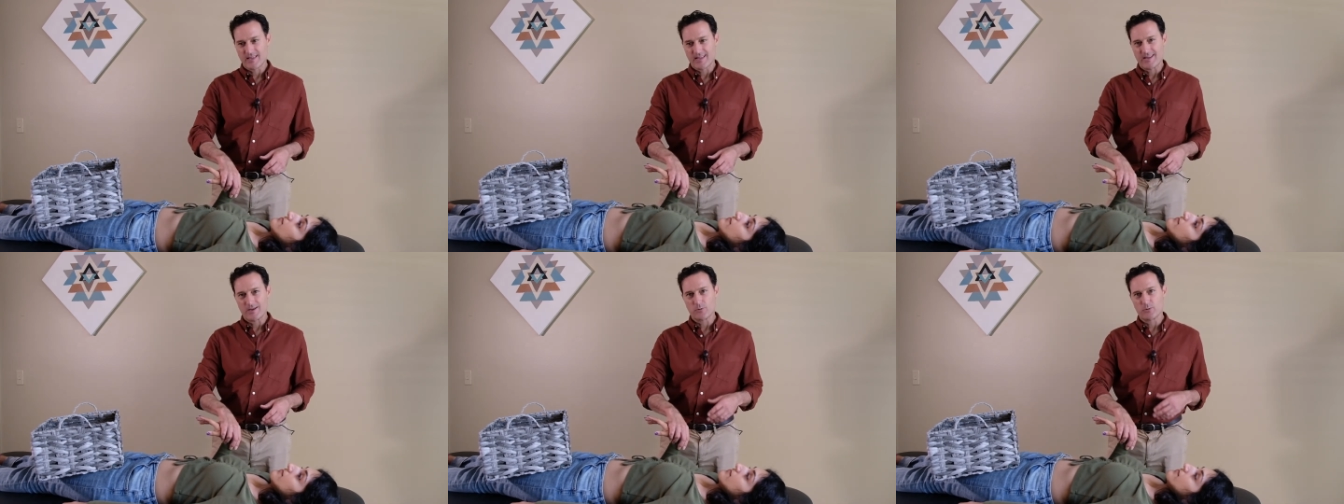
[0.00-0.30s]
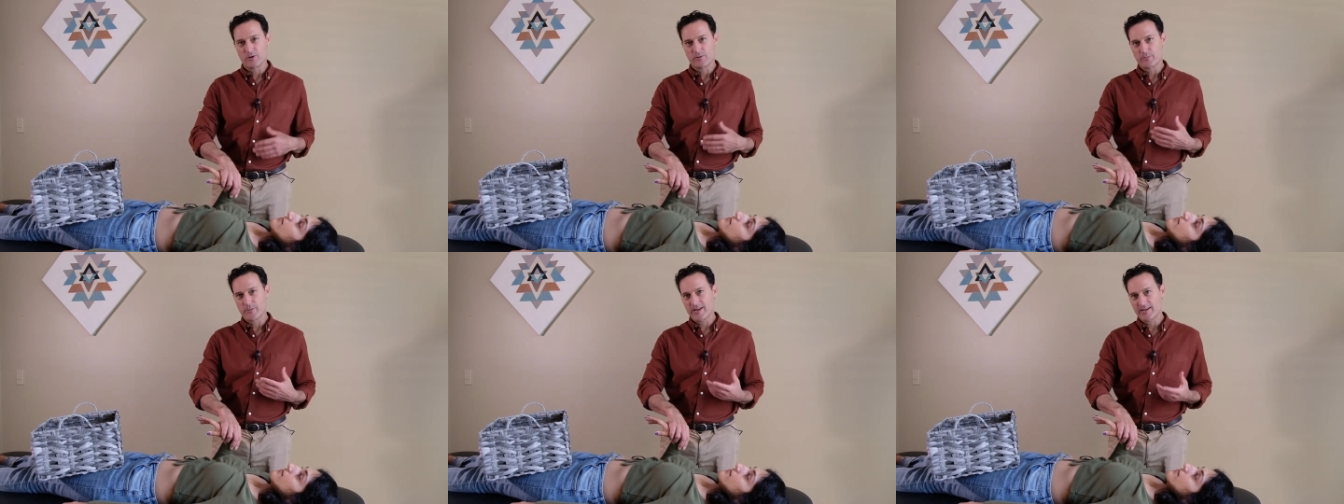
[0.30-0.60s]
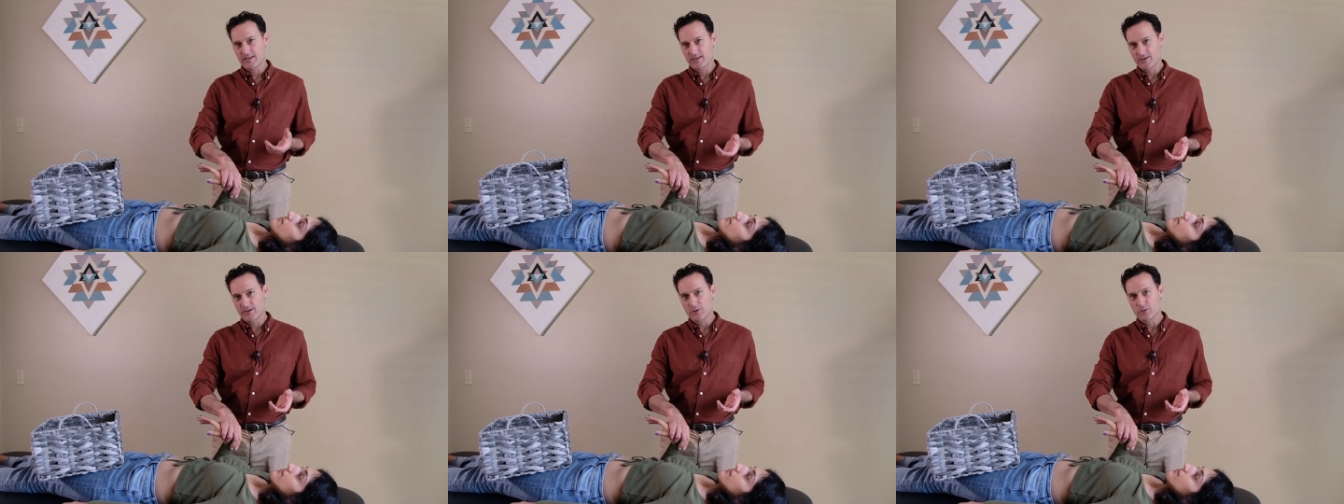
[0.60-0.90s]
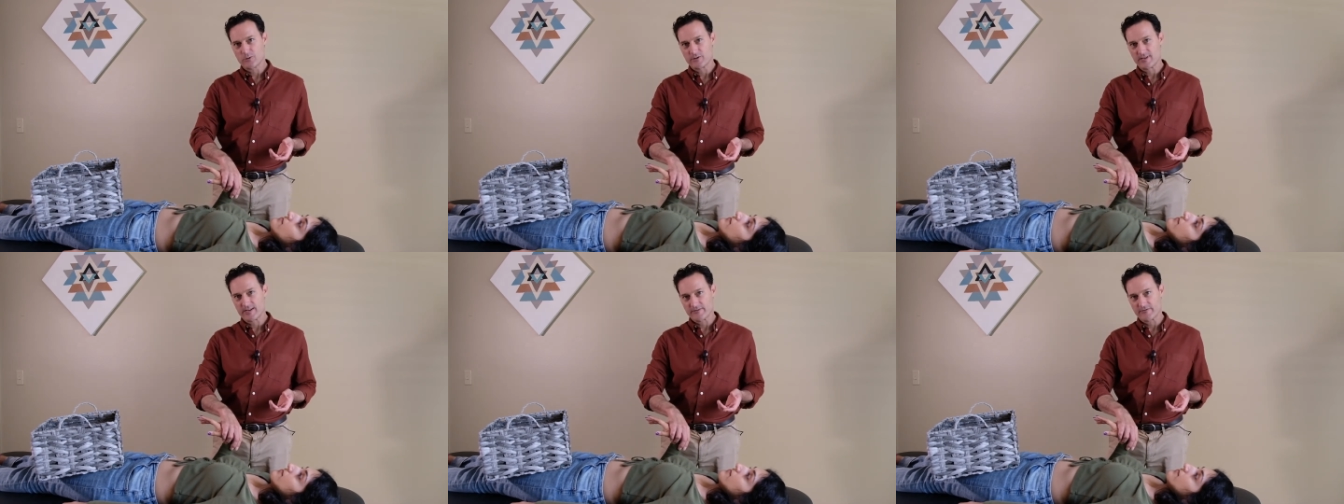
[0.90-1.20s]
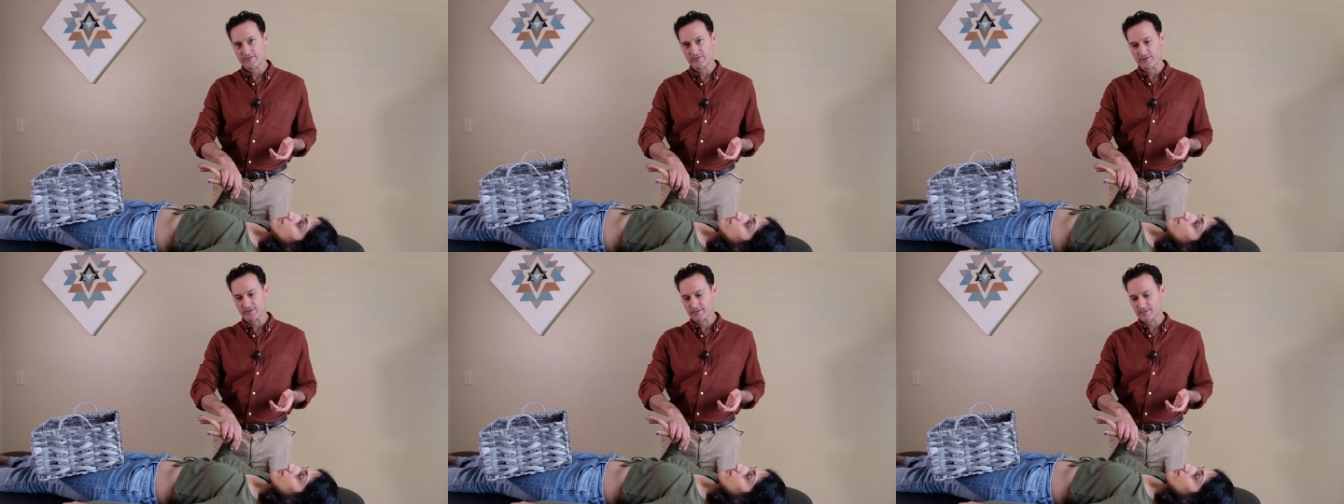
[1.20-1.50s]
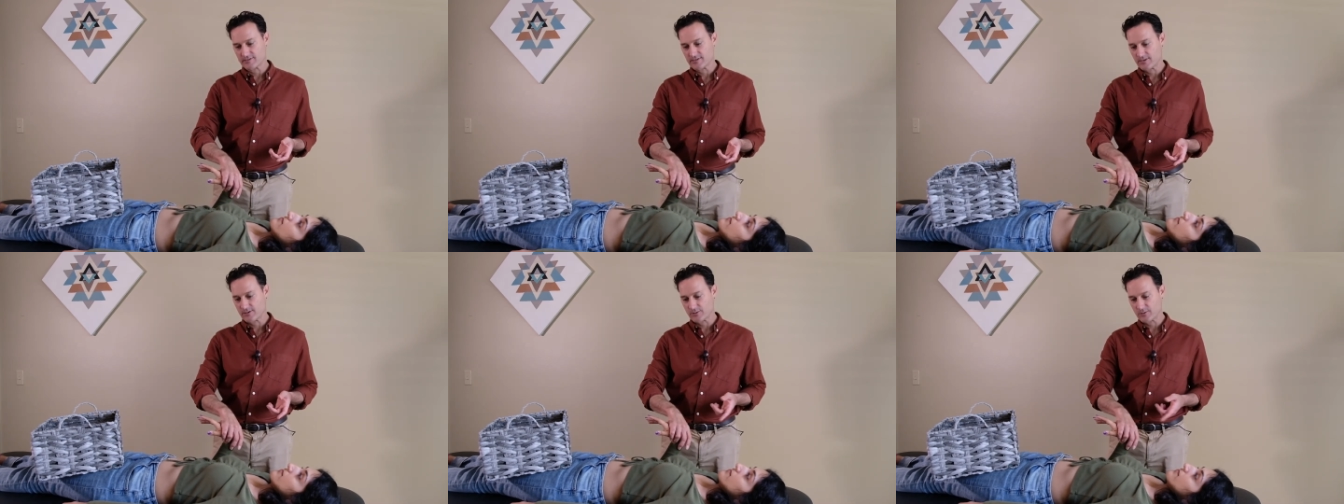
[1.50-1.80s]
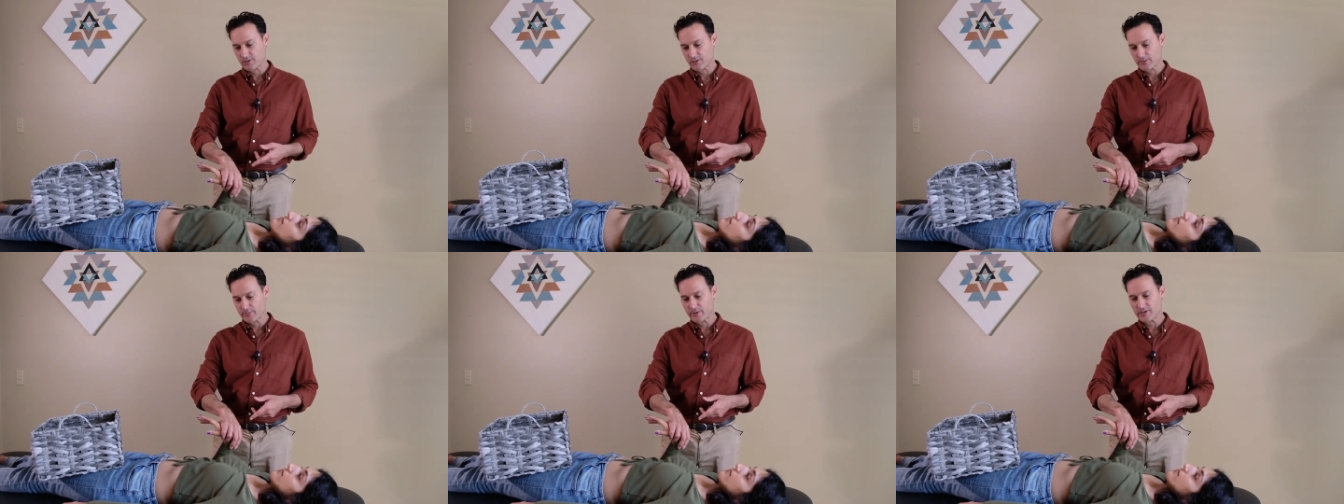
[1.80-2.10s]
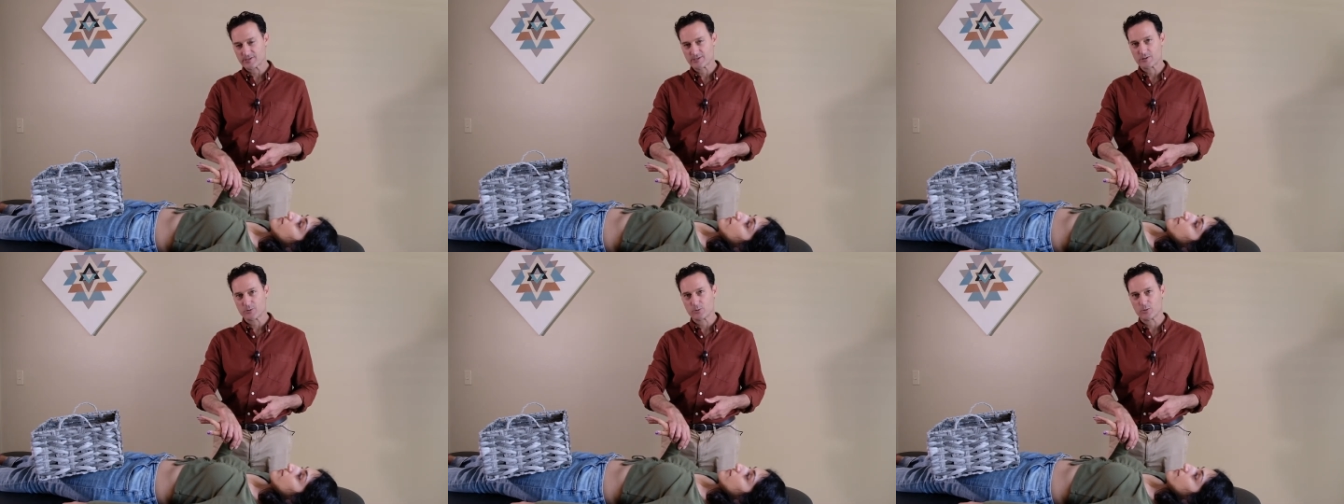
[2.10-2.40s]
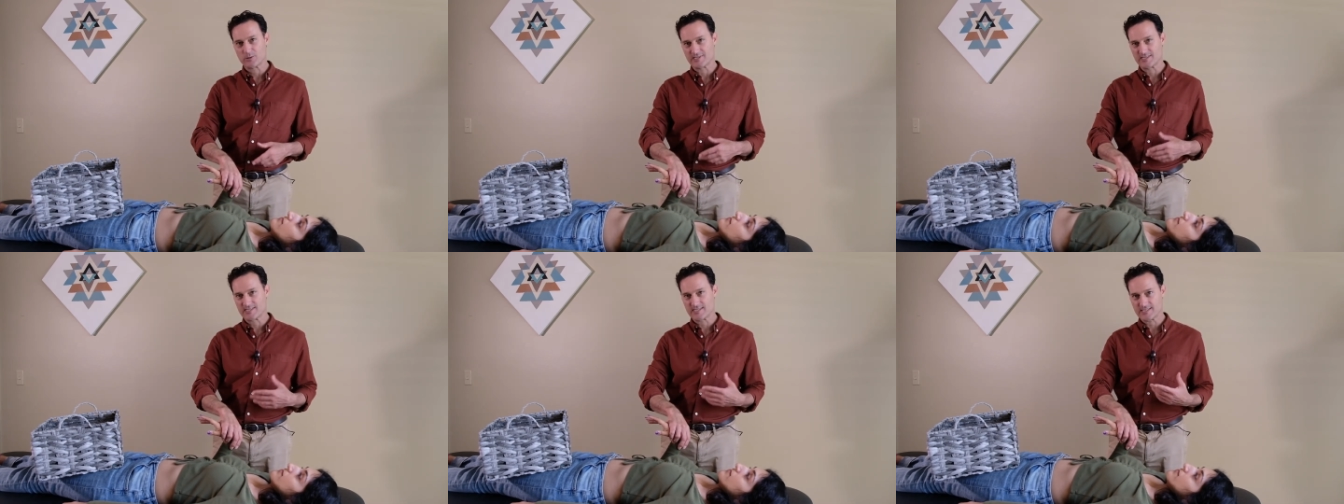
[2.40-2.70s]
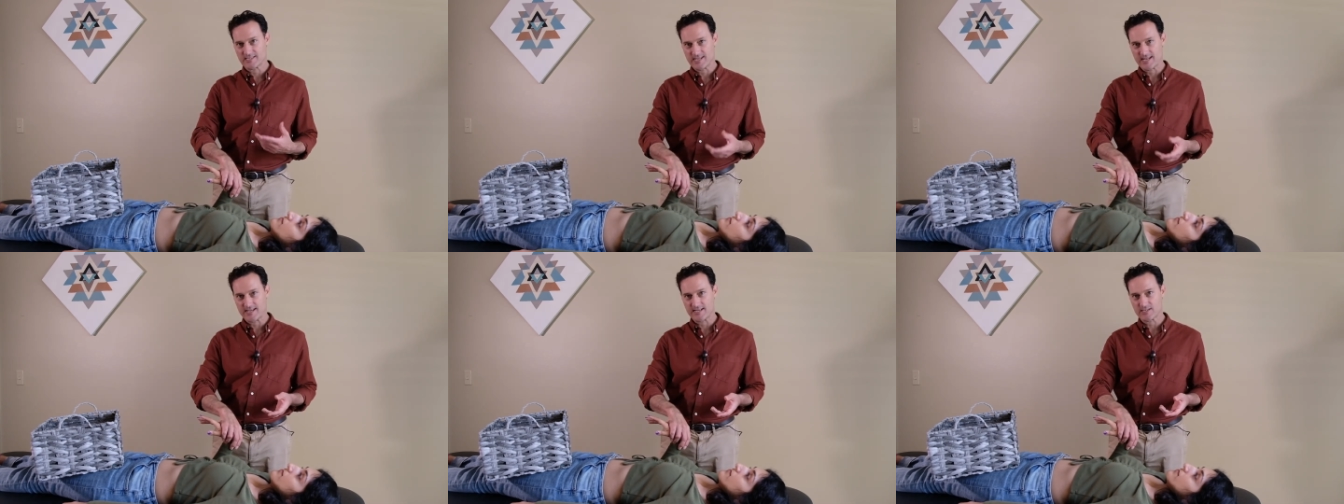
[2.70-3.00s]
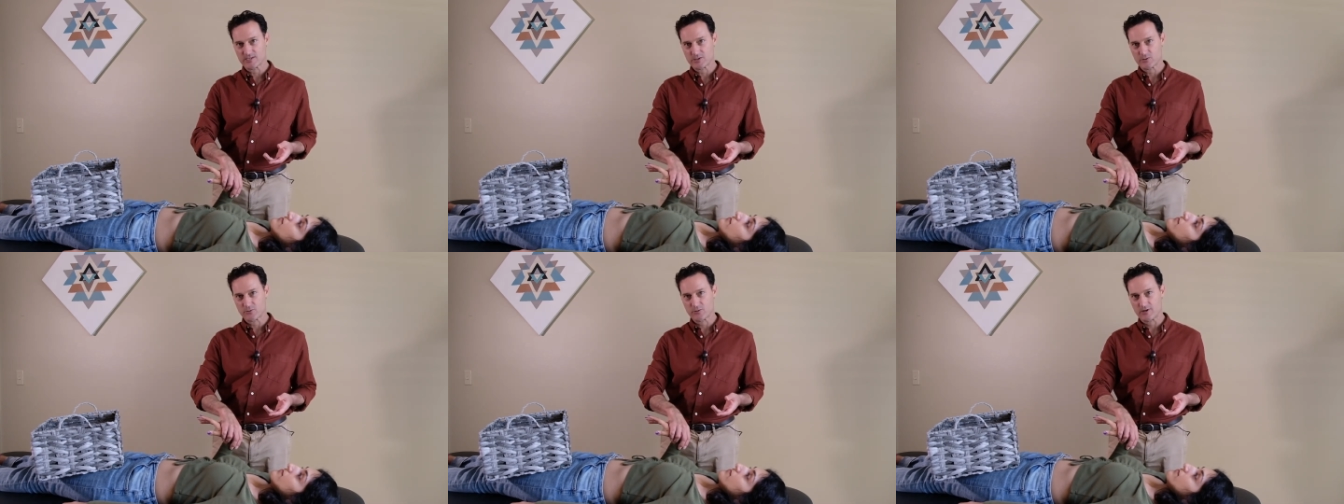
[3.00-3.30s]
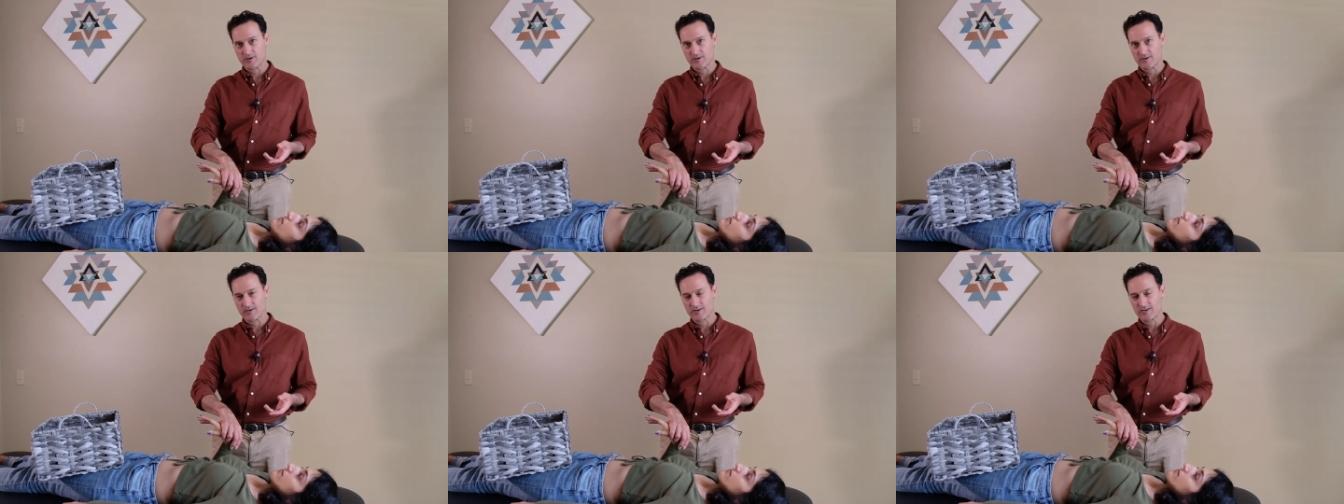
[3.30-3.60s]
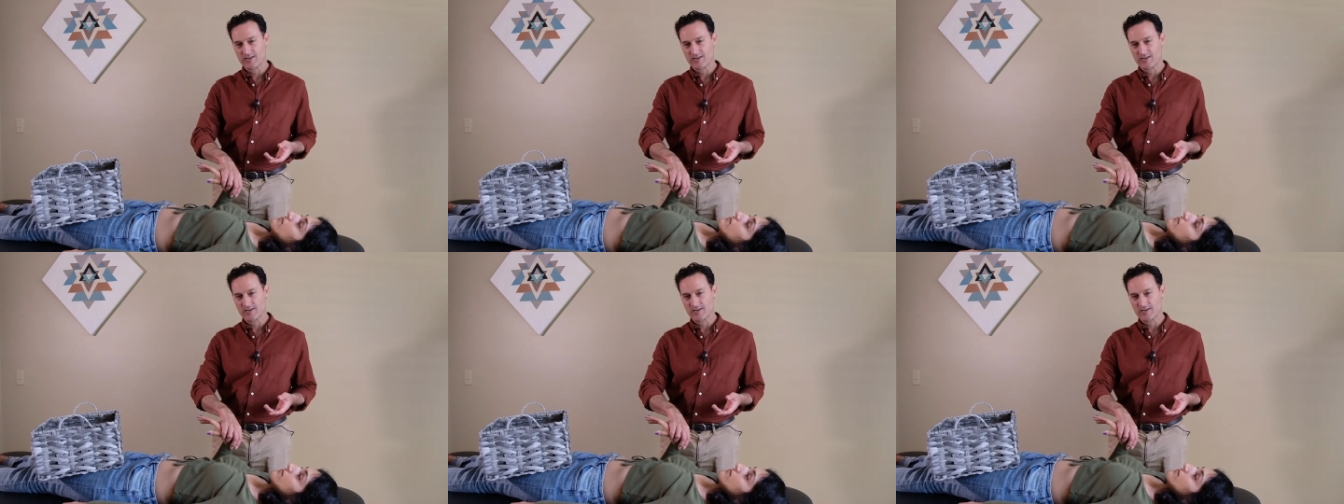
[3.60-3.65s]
it would make no difference. So her muscle would stay strong.